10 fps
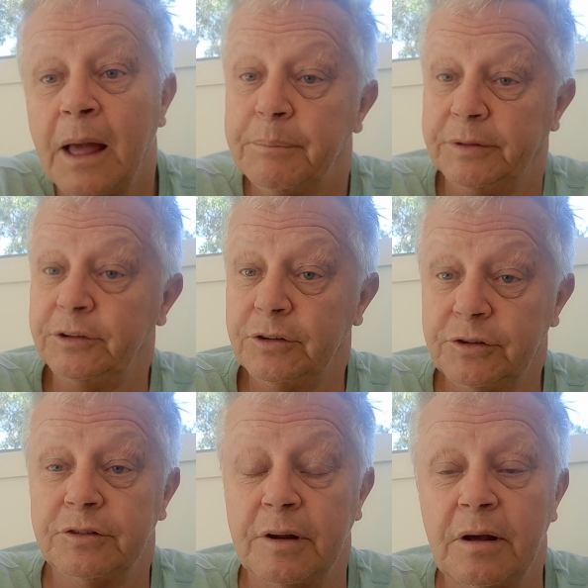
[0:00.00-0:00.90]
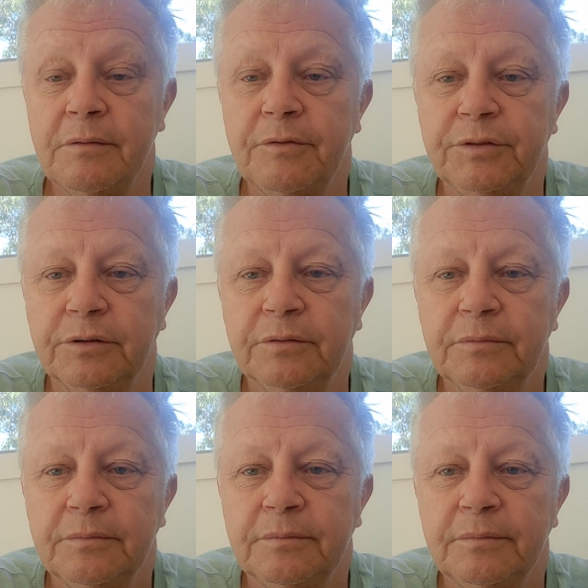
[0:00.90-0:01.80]
But this is just an overview
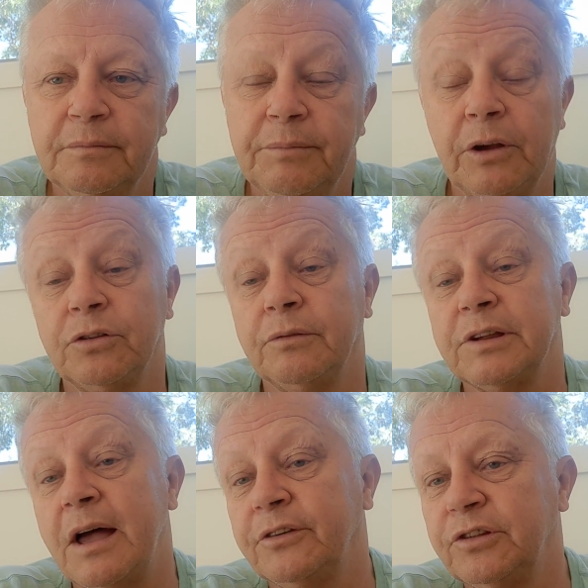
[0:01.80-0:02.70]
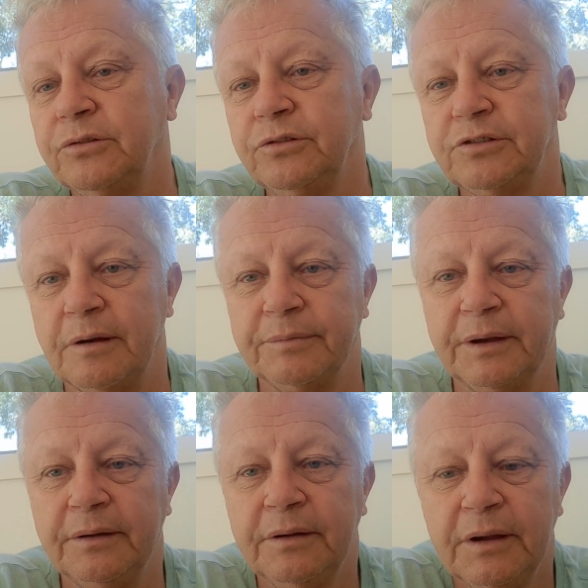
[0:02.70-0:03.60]
because I was asked to do something.